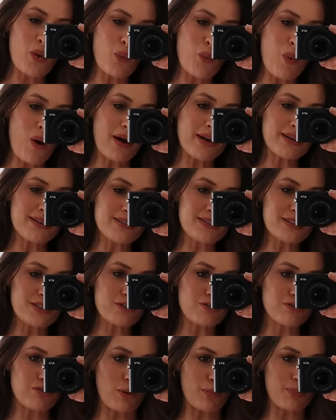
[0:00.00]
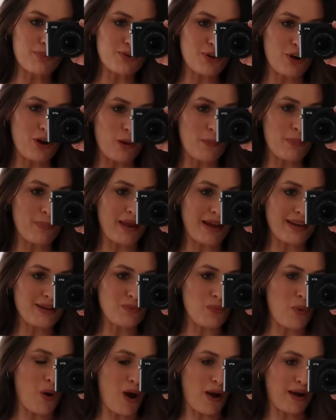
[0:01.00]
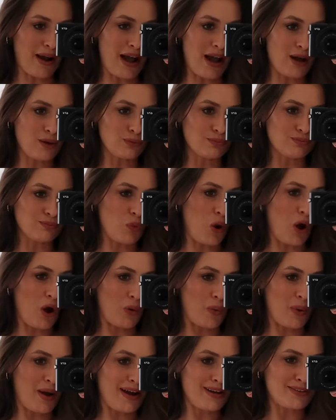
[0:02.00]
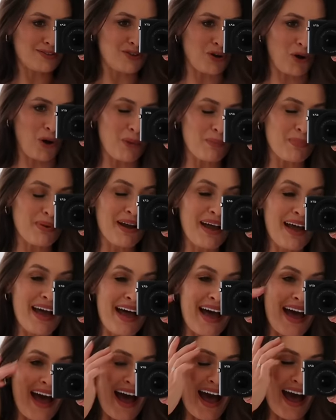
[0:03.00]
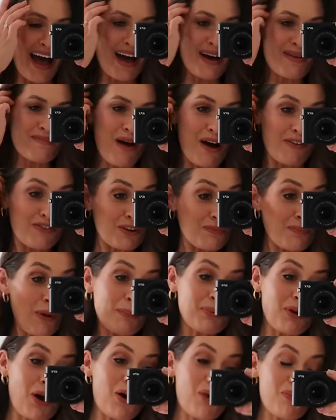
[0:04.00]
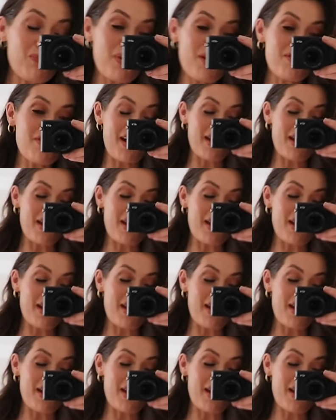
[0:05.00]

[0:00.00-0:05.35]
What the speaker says: white crop top, like workwear top. I've just popped it on with